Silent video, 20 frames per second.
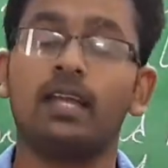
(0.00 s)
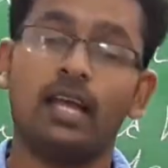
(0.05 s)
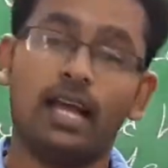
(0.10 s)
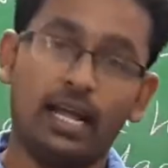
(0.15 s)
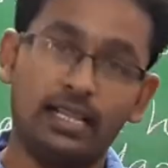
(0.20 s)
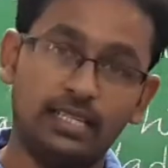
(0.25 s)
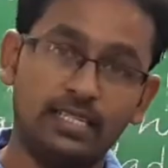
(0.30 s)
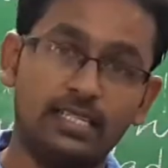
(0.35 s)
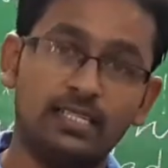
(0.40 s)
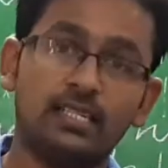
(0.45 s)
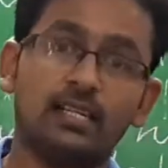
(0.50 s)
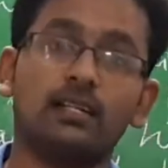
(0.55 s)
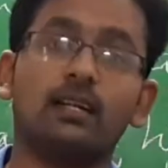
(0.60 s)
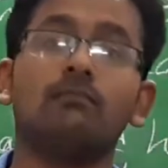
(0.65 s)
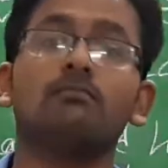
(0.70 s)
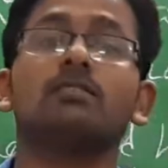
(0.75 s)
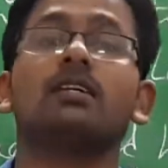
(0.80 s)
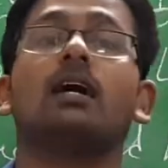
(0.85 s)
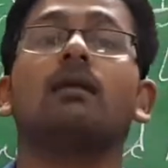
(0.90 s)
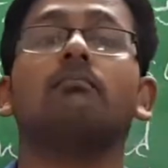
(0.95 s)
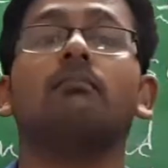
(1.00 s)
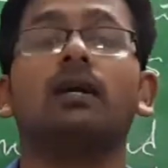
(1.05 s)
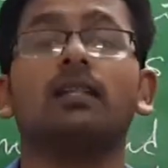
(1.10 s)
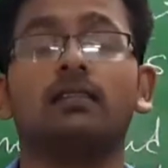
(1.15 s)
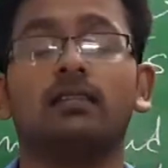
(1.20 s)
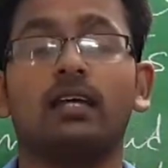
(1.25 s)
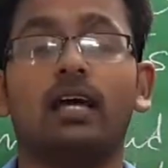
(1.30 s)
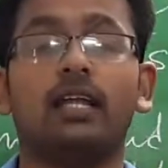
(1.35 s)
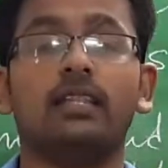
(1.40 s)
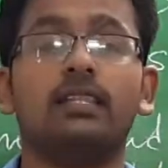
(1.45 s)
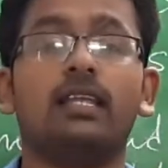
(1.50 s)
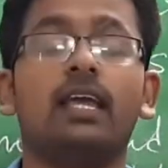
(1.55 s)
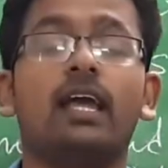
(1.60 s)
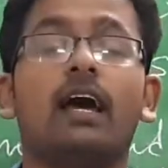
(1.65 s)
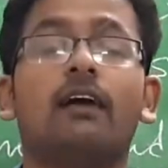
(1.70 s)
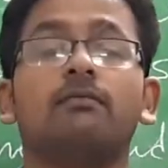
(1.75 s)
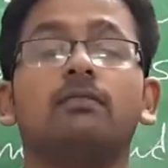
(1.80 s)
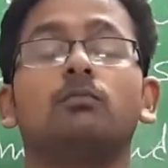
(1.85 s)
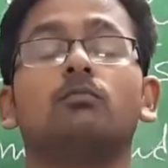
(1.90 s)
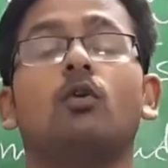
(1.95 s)
and this is a Ramzan month, and they
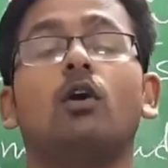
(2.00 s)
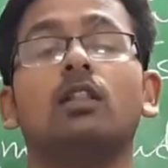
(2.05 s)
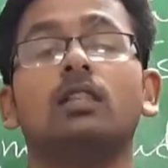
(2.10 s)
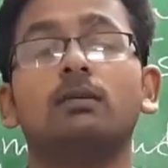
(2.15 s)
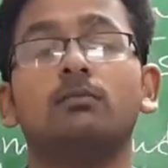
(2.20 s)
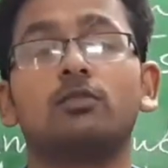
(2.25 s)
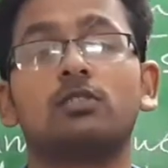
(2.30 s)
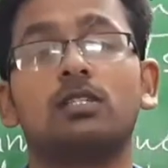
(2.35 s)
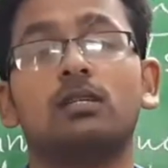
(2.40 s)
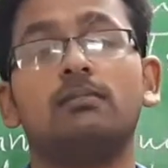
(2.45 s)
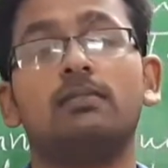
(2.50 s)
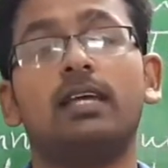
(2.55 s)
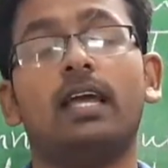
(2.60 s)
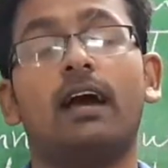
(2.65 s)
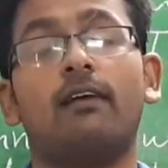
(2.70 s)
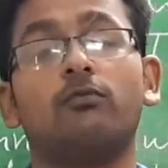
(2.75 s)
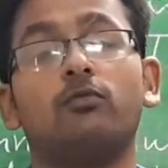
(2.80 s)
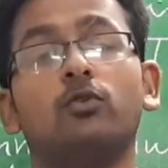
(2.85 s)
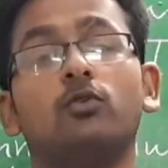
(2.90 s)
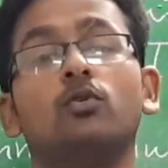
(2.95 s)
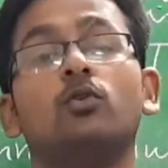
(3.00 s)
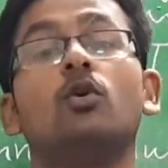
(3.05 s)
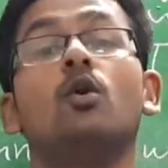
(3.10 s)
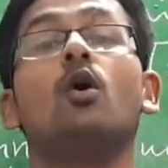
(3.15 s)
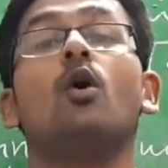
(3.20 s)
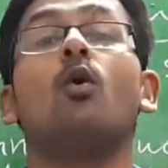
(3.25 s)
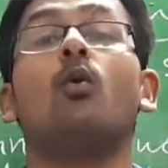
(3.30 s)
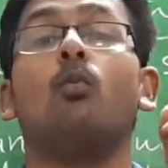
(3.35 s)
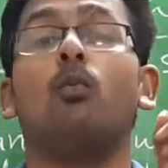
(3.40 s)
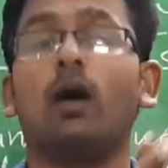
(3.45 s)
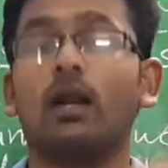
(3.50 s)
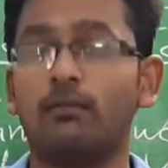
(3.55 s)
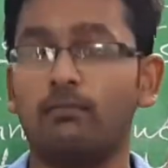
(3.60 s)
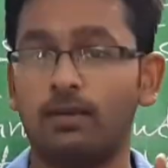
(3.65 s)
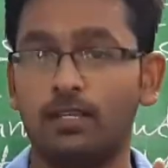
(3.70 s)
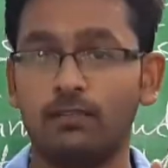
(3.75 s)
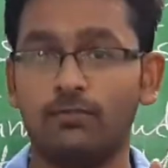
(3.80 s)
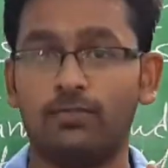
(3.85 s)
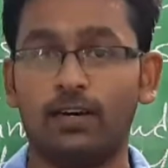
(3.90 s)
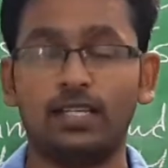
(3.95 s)
have all the Muslims, they have to do 1
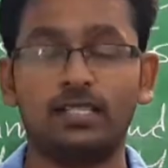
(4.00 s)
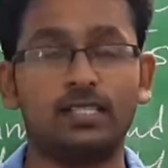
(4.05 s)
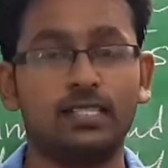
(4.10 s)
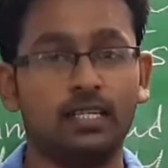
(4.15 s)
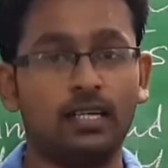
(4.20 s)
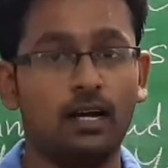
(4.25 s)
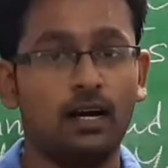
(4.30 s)
month fasting.